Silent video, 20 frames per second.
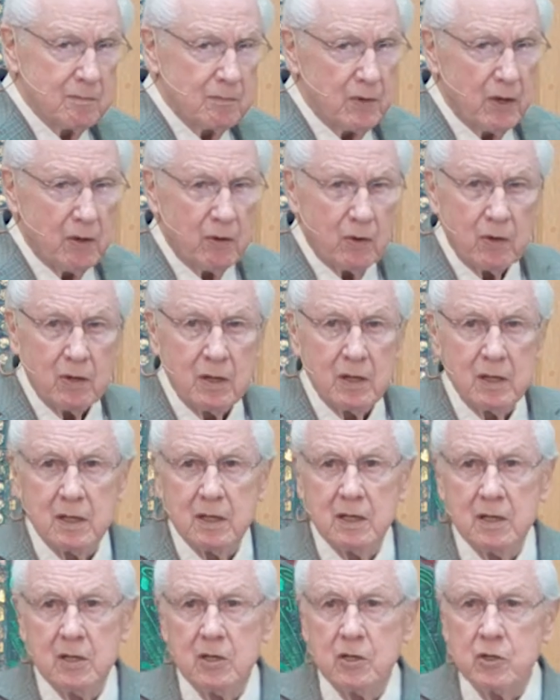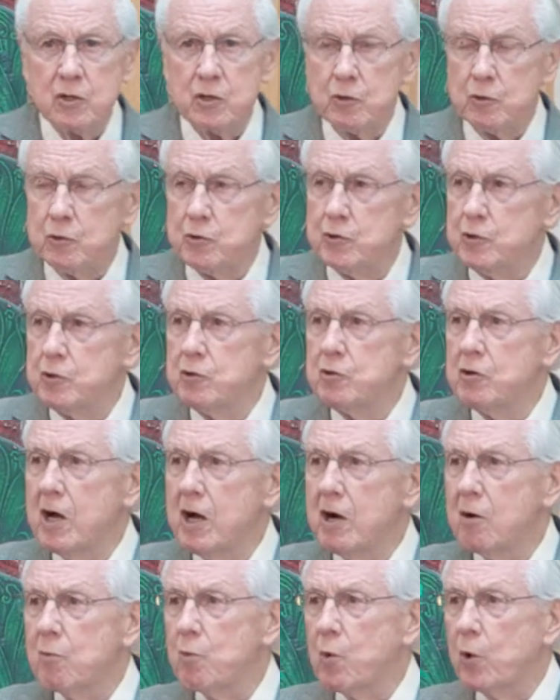no. You do
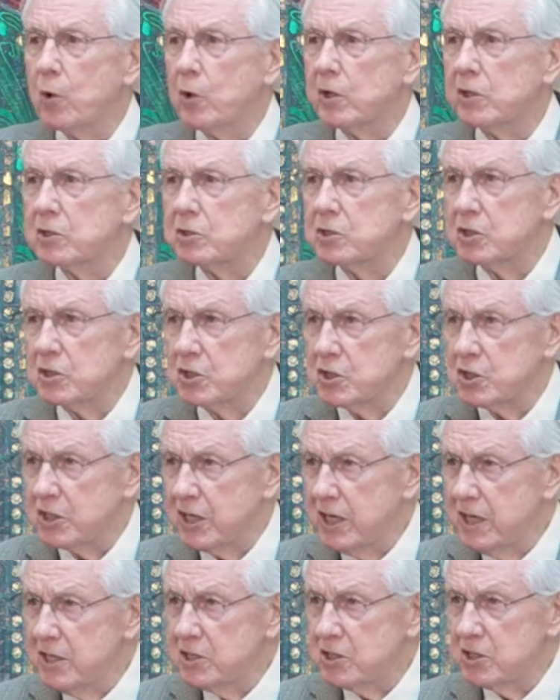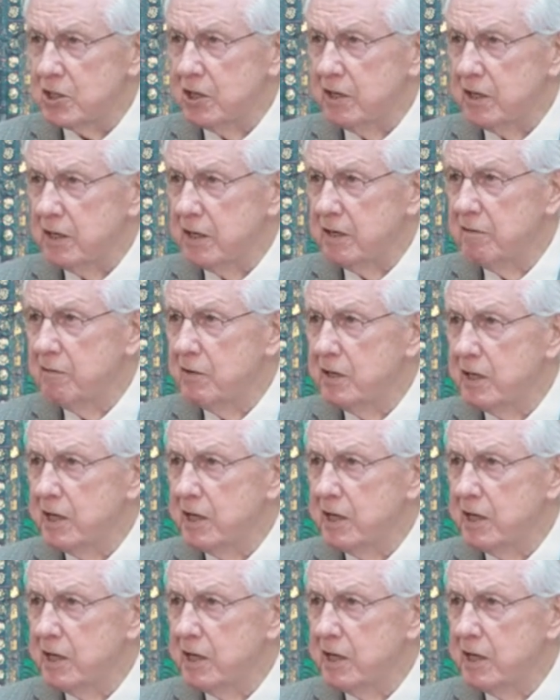not work to stay saved